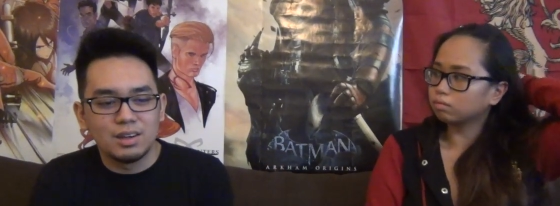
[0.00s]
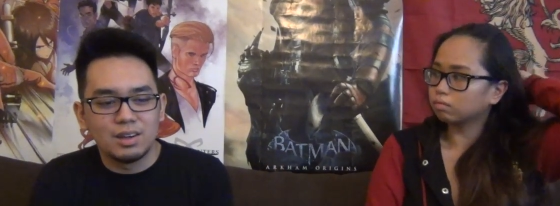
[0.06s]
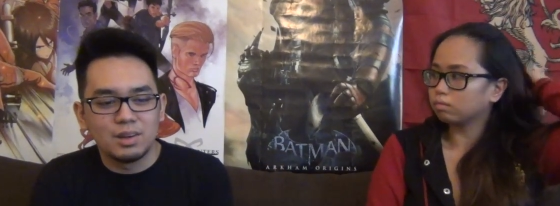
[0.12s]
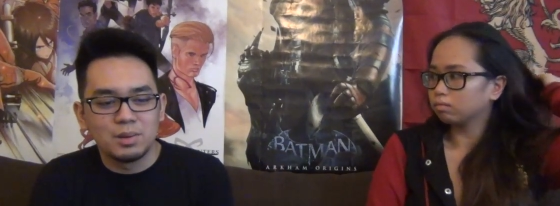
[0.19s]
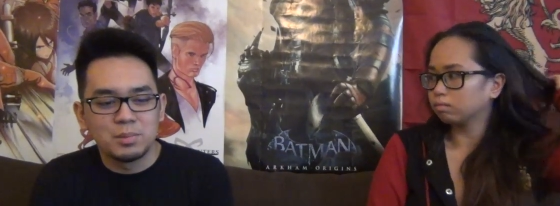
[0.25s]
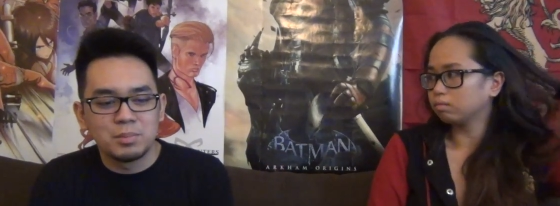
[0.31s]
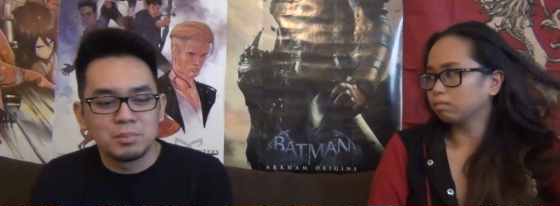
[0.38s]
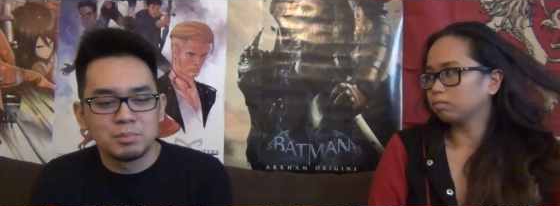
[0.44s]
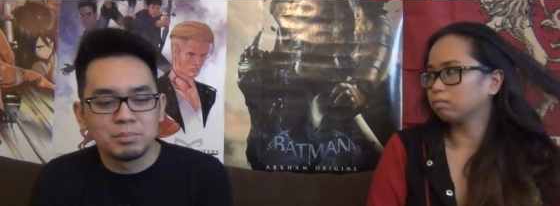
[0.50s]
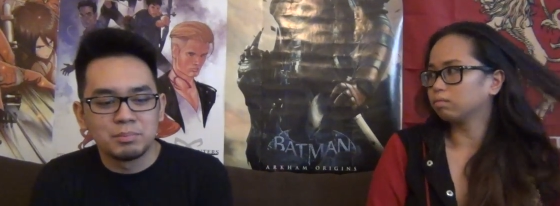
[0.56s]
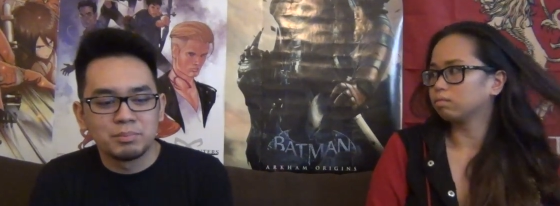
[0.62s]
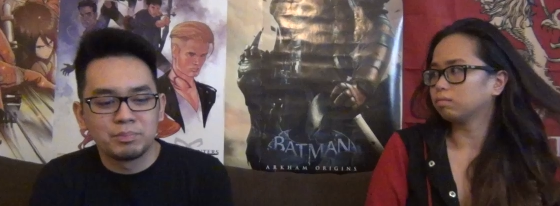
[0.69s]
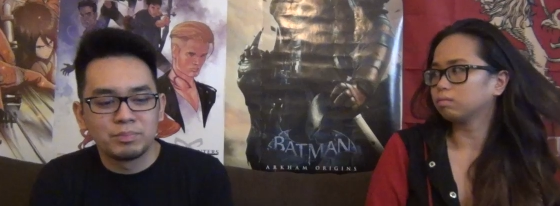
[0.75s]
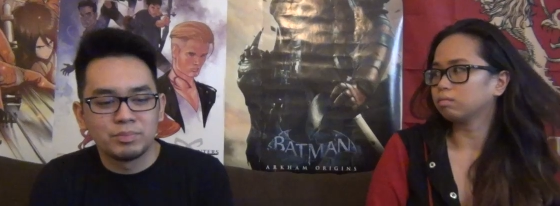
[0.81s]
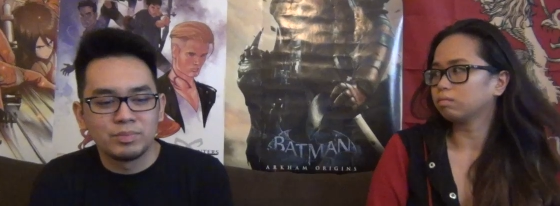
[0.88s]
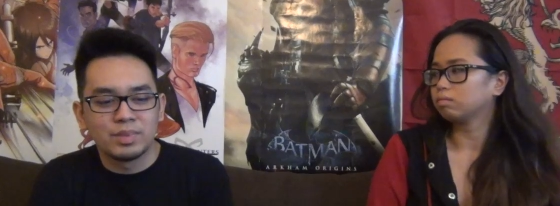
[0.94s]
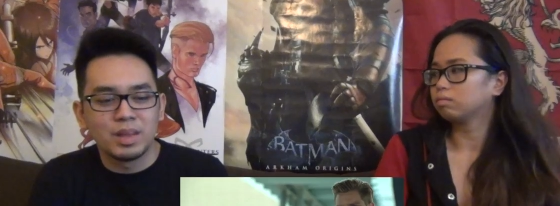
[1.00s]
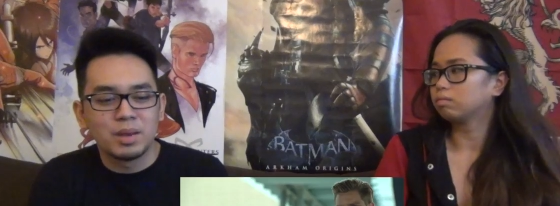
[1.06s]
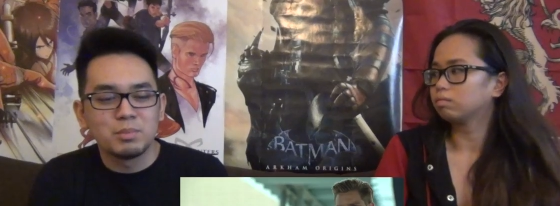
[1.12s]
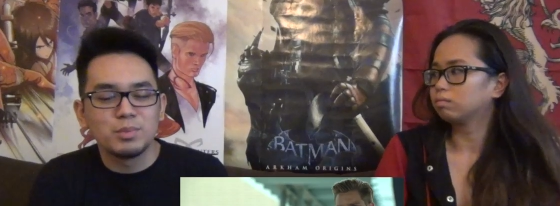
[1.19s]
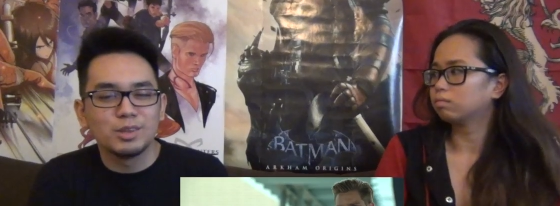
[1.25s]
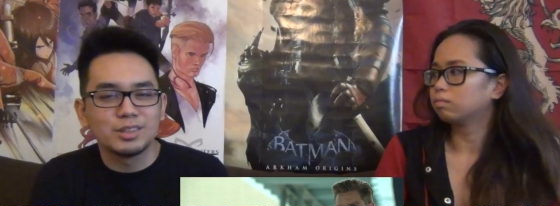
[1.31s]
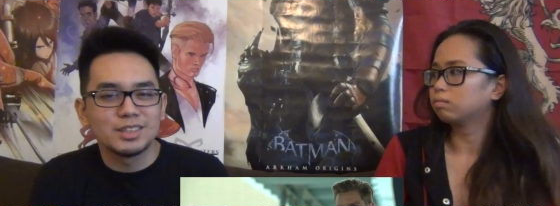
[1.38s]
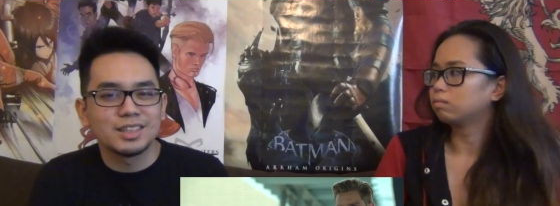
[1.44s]
Speaker 1: um
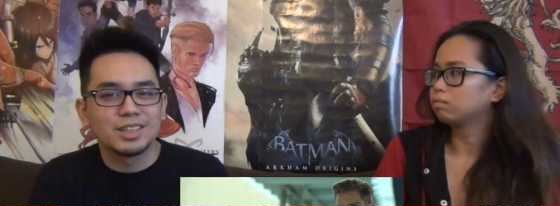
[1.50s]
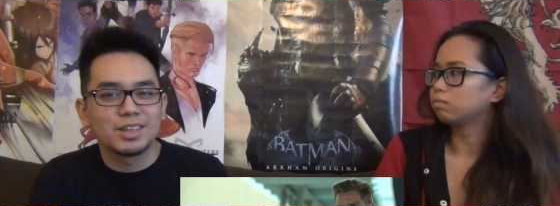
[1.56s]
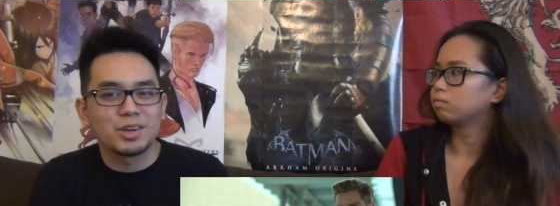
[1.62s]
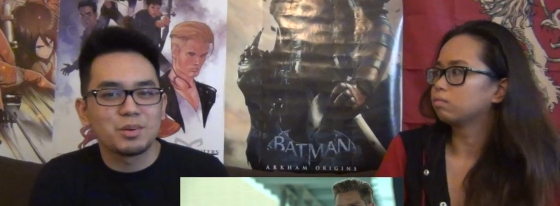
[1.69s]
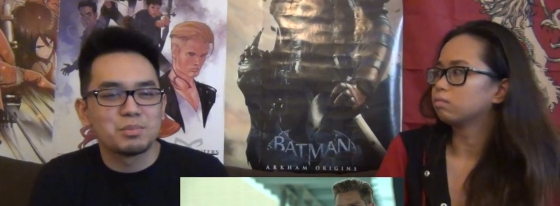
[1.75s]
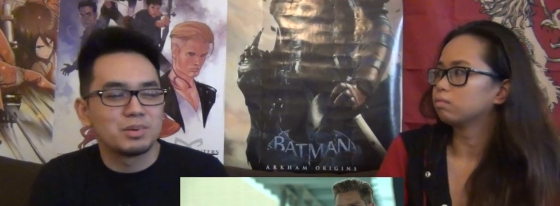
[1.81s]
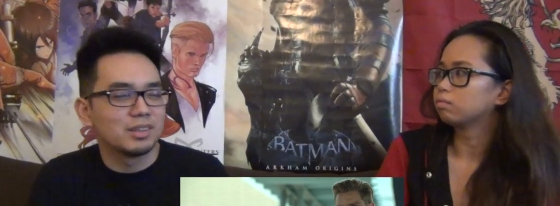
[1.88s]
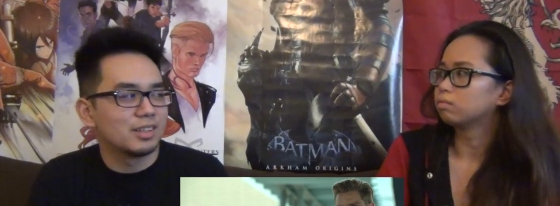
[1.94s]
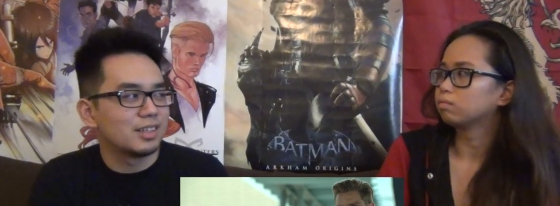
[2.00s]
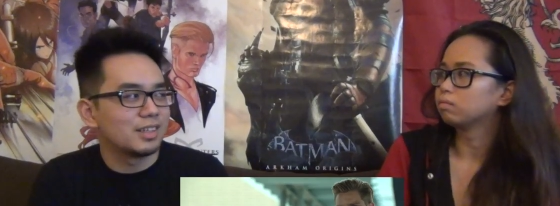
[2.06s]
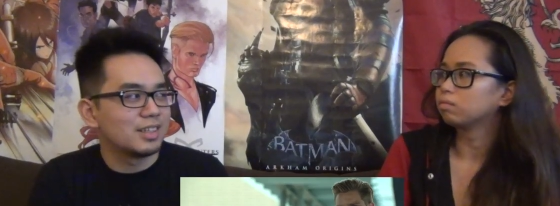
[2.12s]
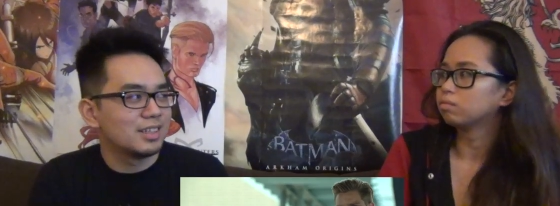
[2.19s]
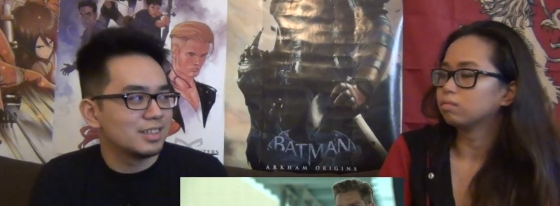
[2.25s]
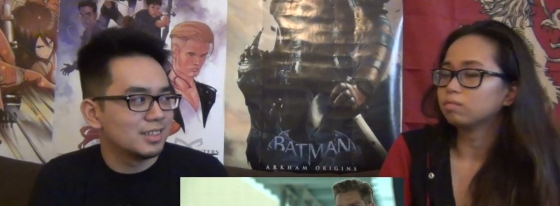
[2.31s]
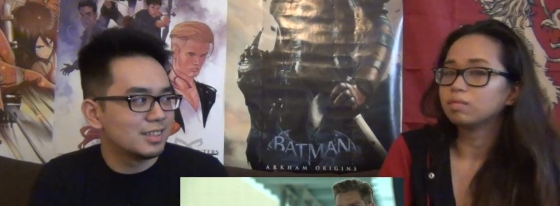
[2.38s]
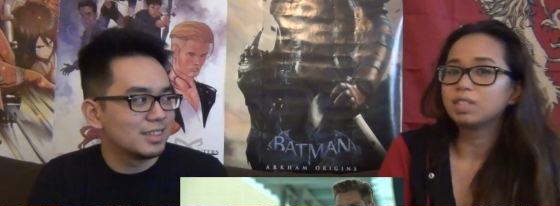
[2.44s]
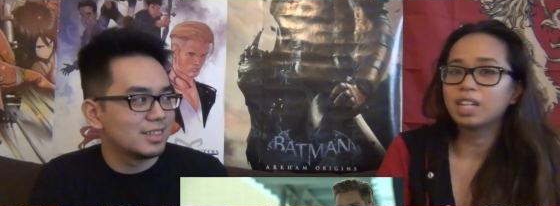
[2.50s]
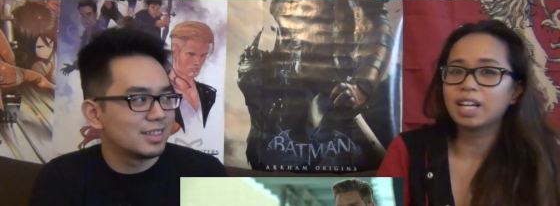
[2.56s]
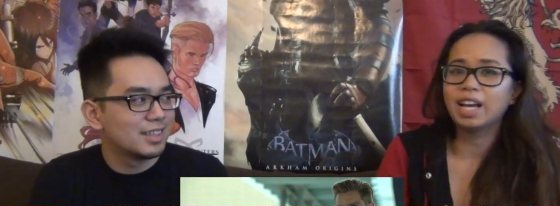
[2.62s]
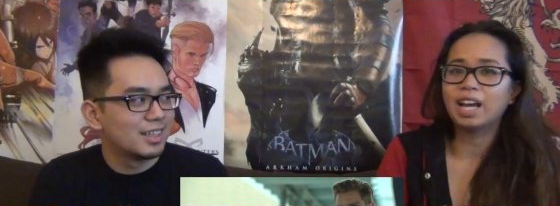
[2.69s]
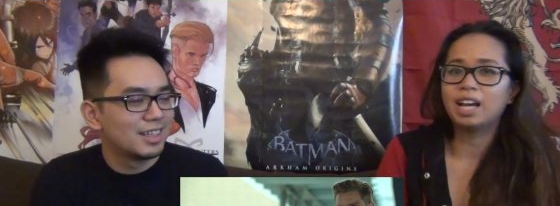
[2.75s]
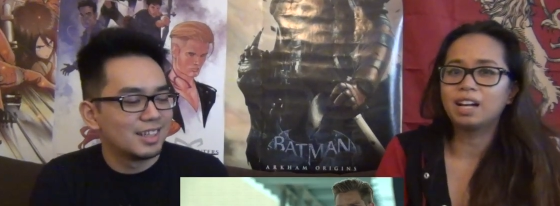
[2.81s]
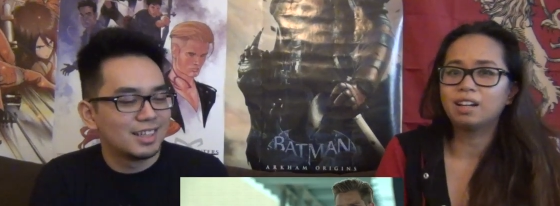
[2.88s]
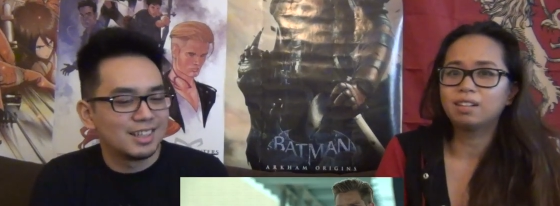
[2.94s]
them using their abilities.
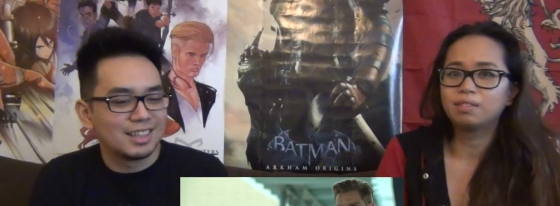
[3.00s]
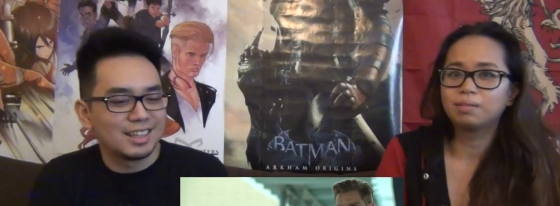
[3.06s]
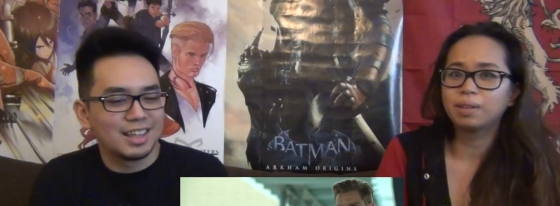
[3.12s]
Yeah.